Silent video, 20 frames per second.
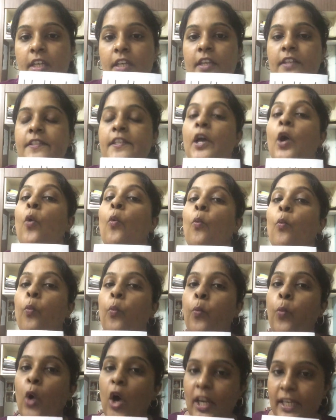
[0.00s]
It's
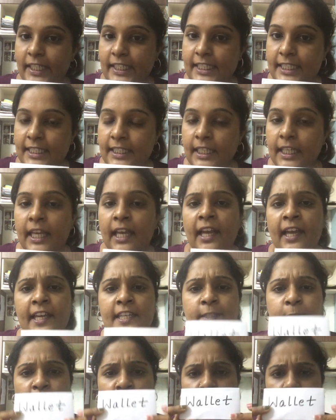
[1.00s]
wallet.
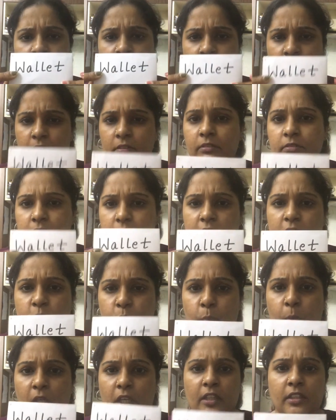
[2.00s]
As we all know,
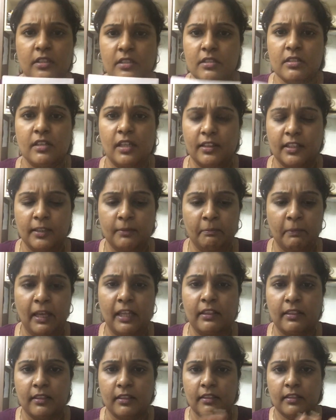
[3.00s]
this word is nothing
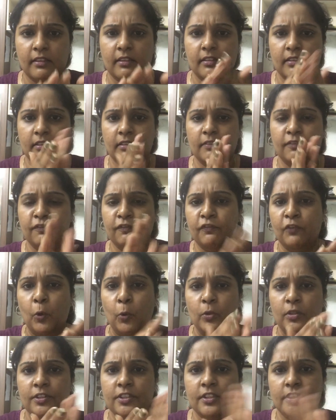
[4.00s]
but the
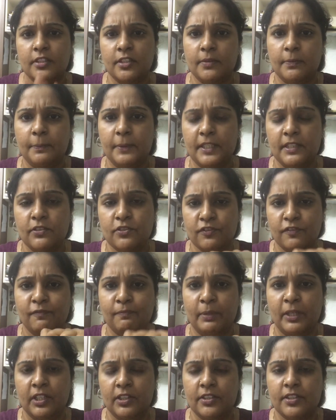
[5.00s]
folded piece of
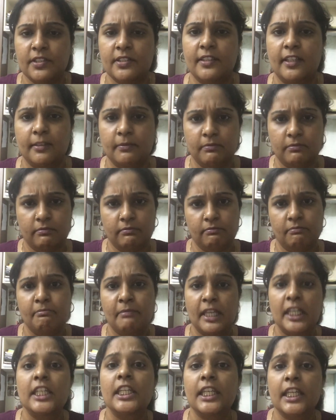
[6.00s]
purse that
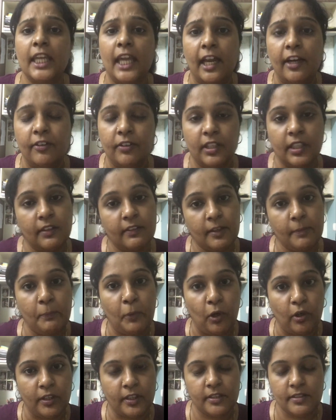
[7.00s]
men carry in their
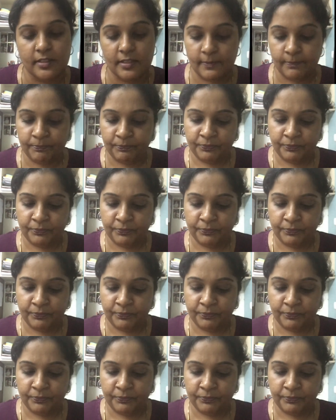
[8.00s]
pockets.